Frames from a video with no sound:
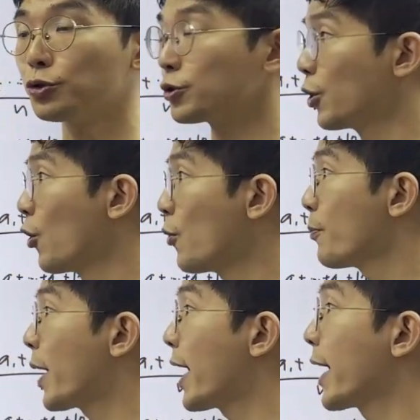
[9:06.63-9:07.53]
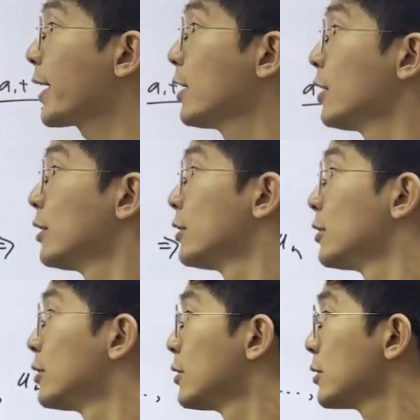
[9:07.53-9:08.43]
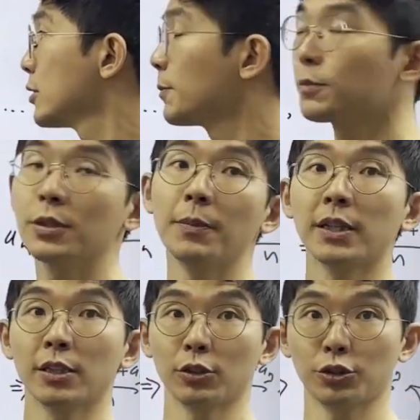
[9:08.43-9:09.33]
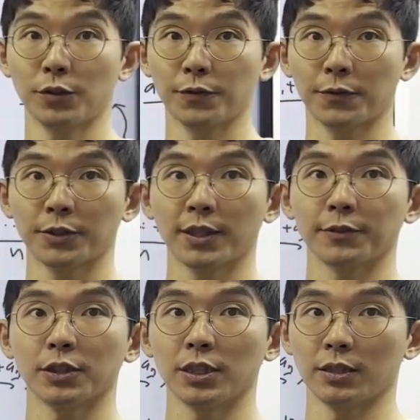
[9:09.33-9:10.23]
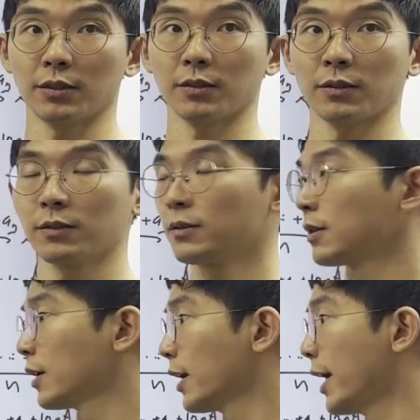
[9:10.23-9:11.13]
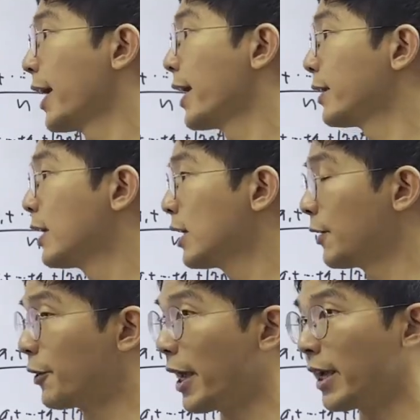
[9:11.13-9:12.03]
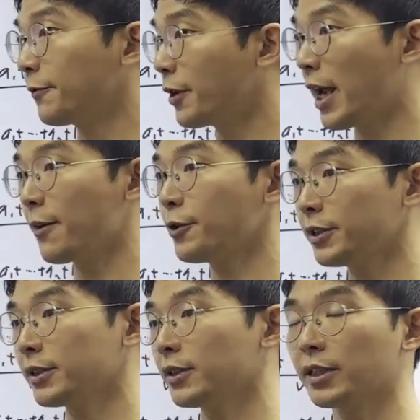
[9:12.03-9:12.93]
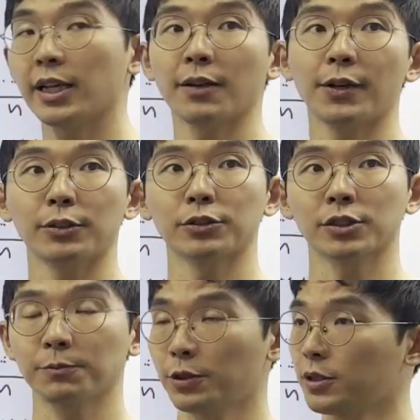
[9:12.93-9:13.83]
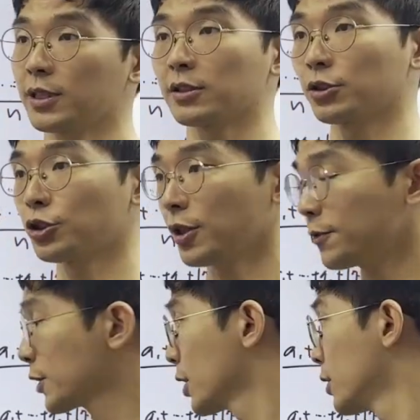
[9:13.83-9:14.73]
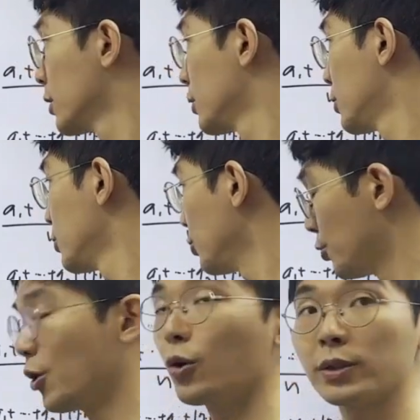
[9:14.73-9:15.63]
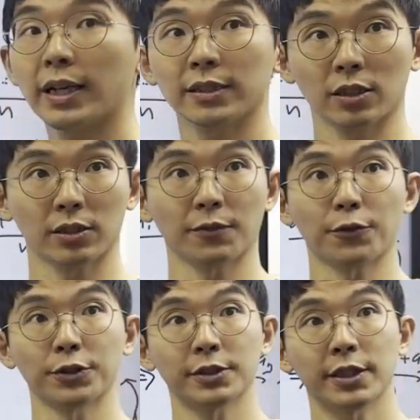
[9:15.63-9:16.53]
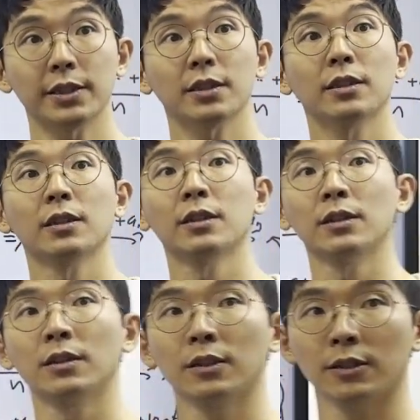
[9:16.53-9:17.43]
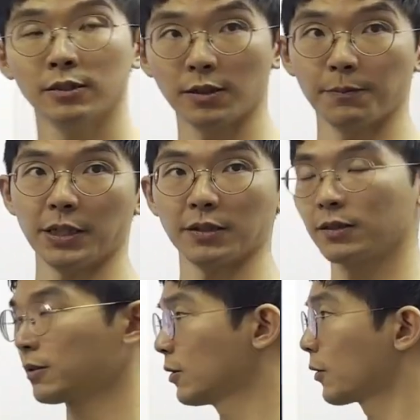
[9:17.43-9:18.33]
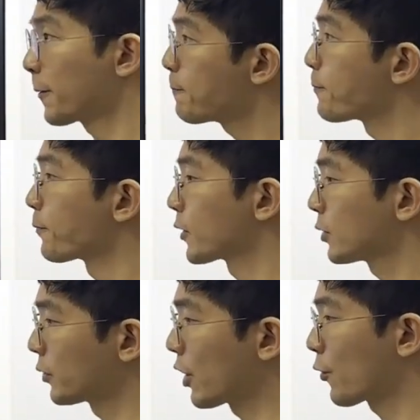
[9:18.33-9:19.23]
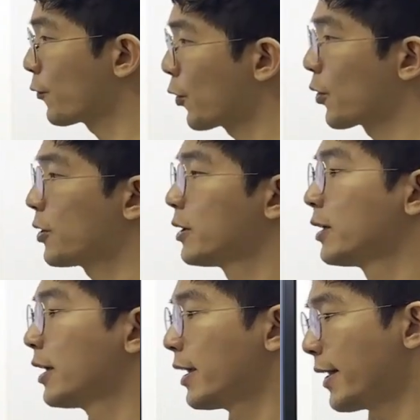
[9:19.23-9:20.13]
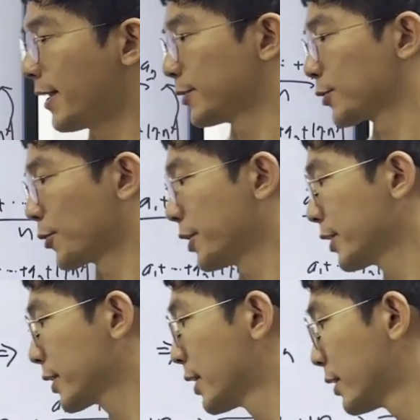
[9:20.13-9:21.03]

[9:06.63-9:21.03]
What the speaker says: so by simply making a shift of 17. And if every single data value just simply gets a shift, you know that is a difference in the mean. Okay? So therefore, answer is